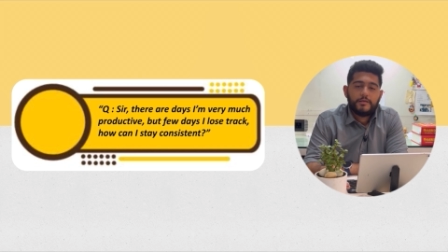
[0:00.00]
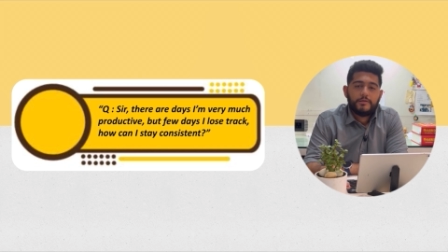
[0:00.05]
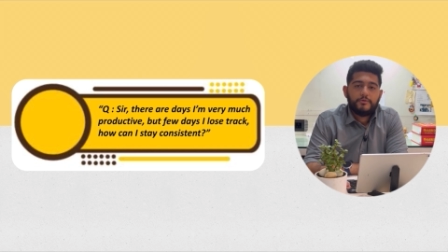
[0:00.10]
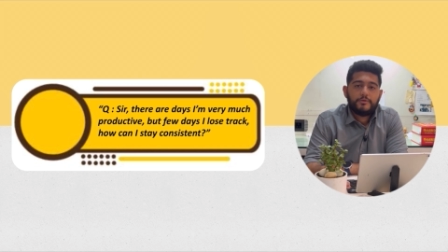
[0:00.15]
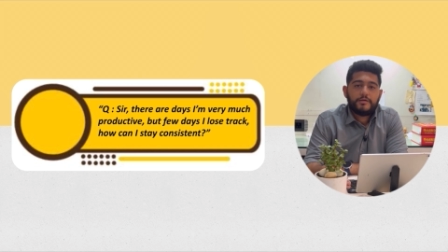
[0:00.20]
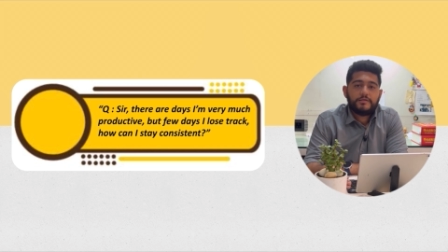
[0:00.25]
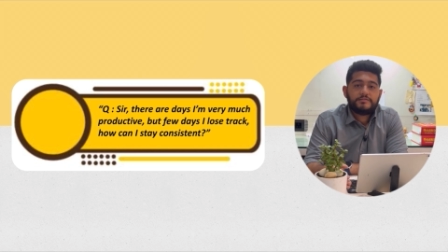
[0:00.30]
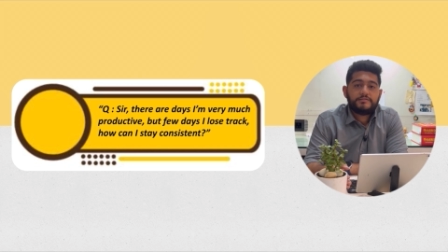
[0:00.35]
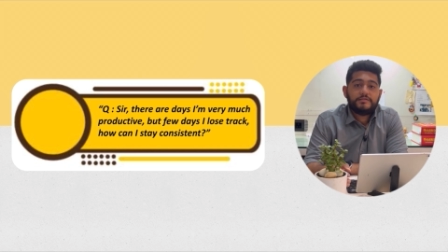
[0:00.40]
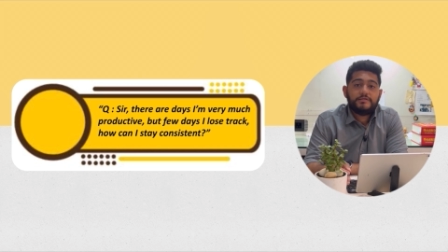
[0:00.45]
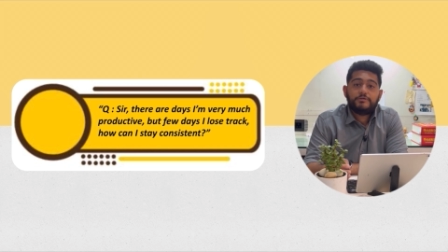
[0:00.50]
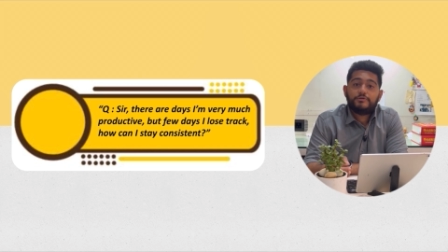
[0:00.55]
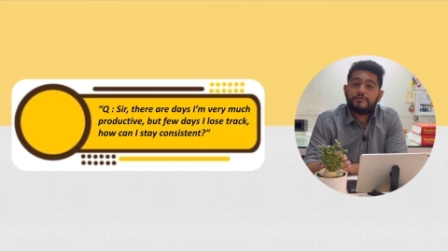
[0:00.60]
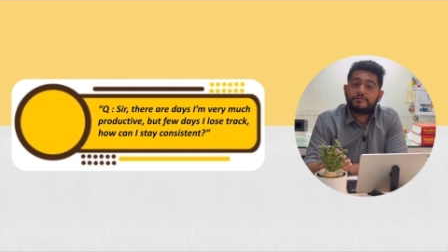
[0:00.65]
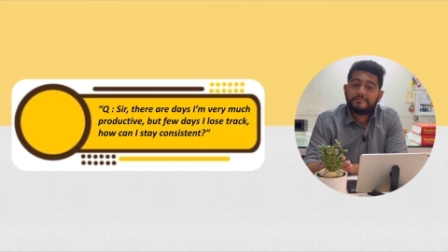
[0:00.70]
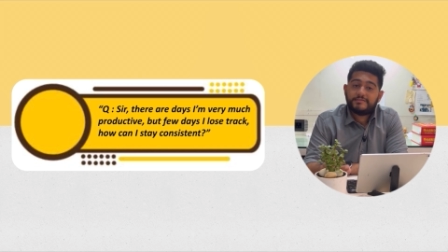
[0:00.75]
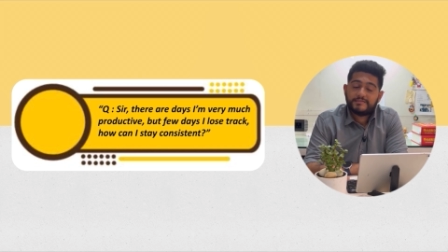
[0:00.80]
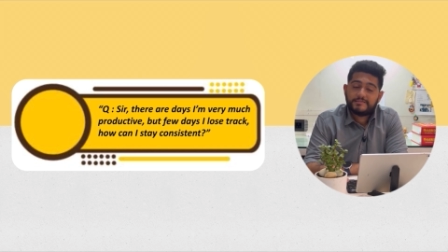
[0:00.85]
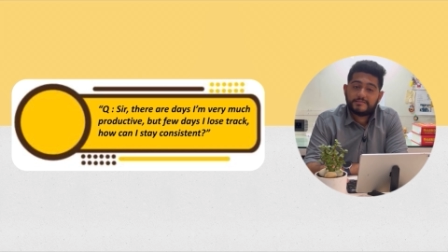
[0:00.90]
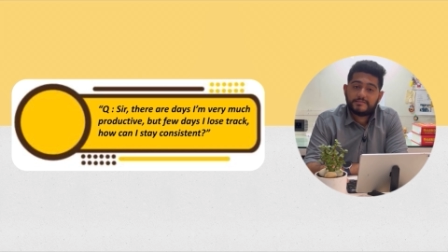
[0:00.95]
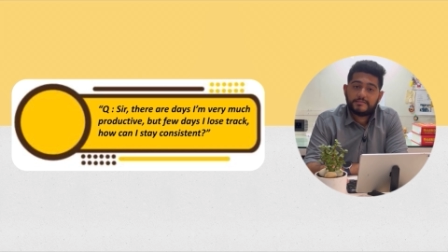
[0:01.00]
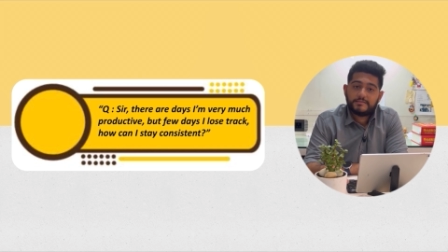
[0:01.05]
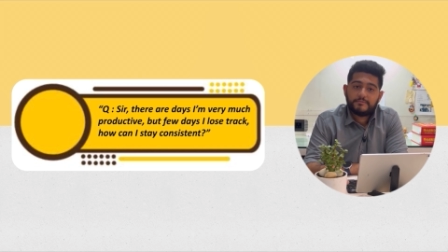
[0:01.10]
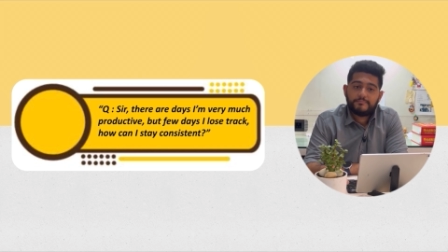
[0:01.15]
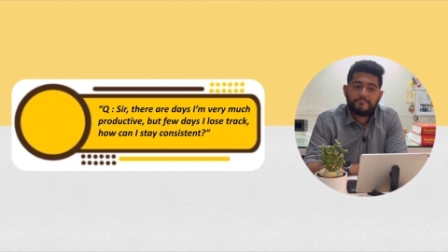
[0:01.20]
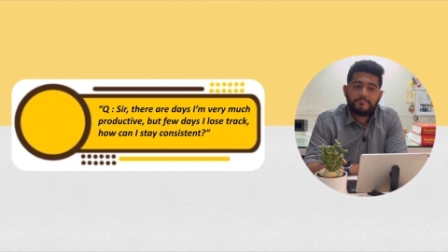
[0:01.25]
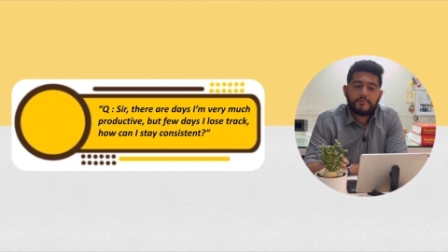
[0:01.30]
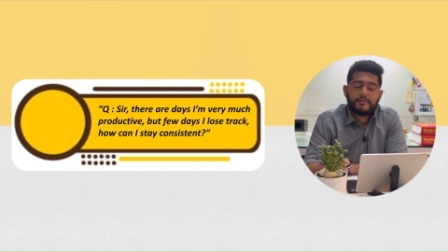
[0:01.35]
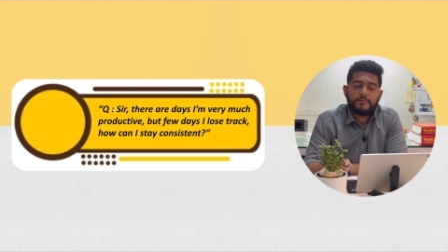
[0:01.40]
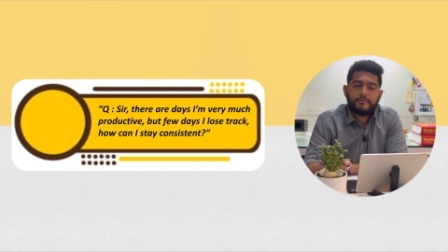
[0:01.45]
you can send it to your sister,
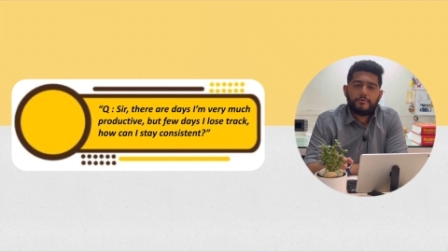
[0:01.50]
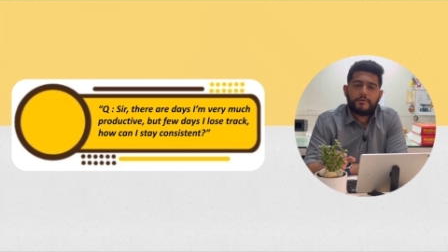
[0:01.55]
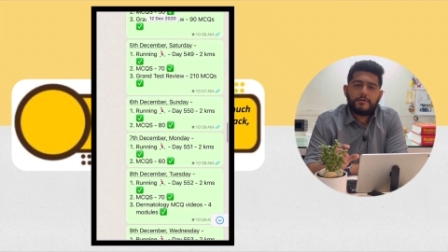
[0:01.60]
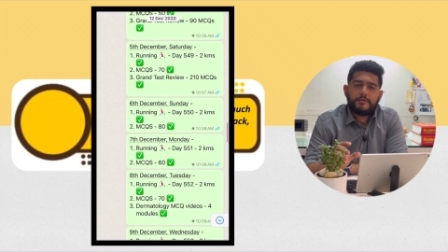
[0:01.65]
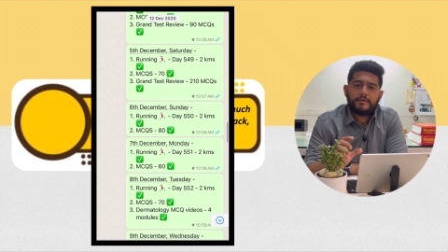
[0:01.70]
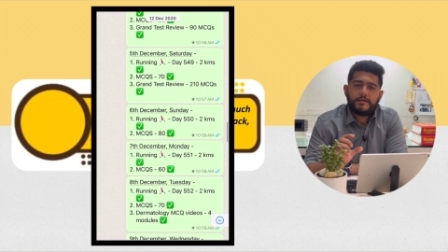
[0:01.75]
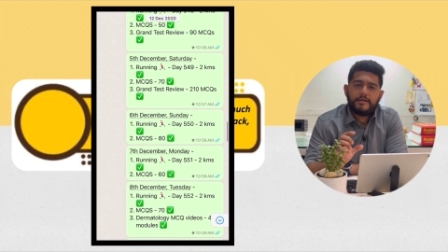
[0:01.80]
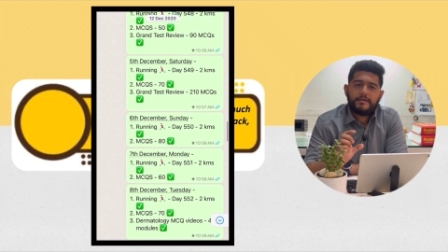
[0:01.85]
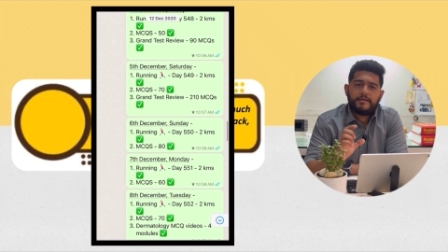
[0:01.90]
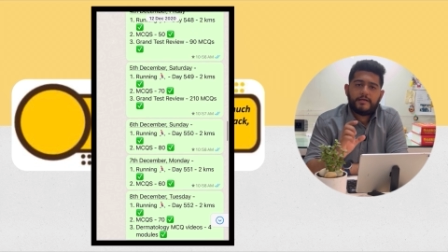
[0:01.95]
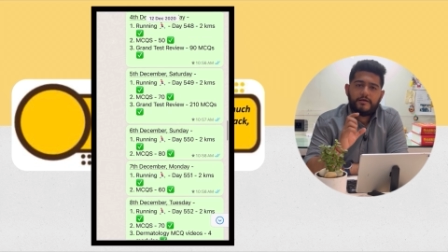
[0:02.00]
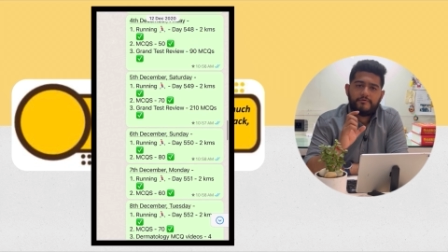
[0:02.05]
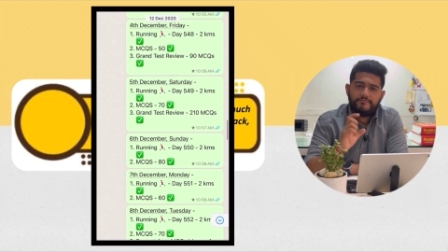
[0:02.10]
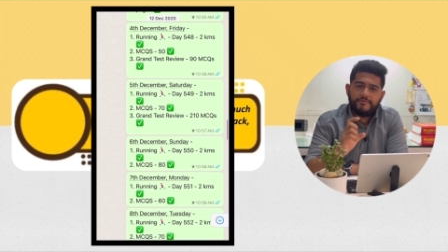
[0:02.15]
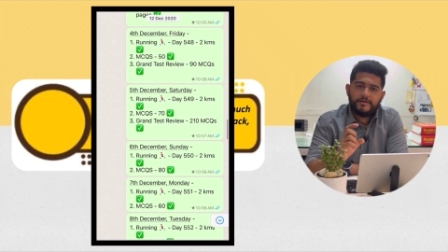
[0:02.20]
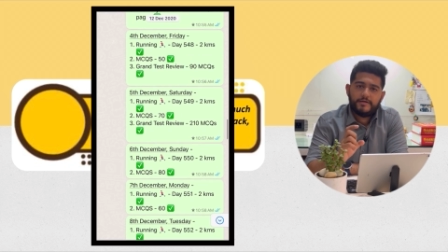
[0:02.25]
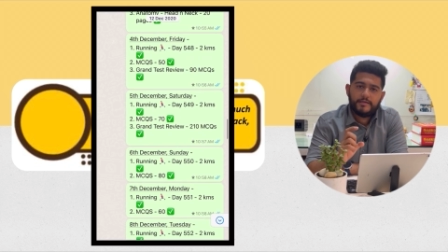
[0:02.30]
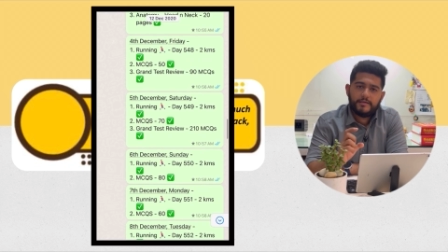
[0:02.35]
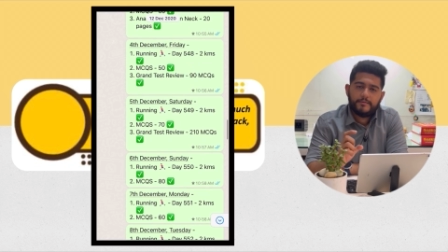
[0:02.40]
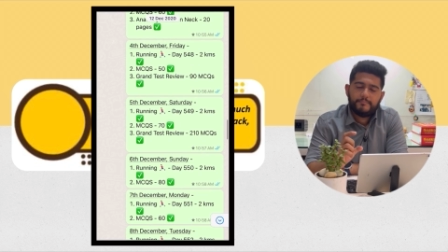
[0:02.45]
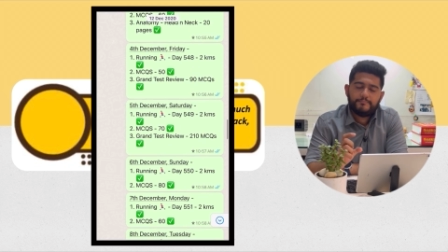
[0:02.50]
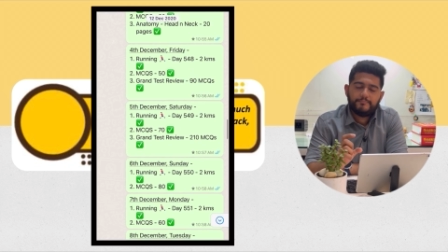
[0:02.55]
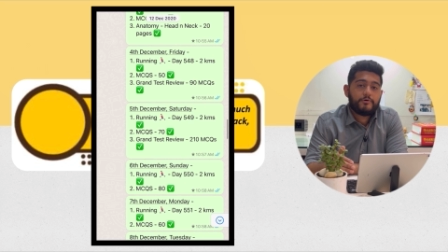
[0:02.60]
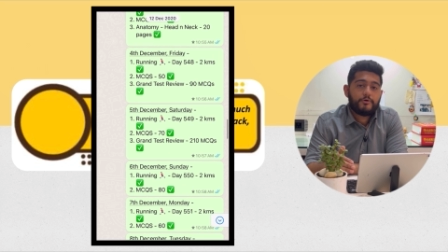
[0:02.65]
you can write every day,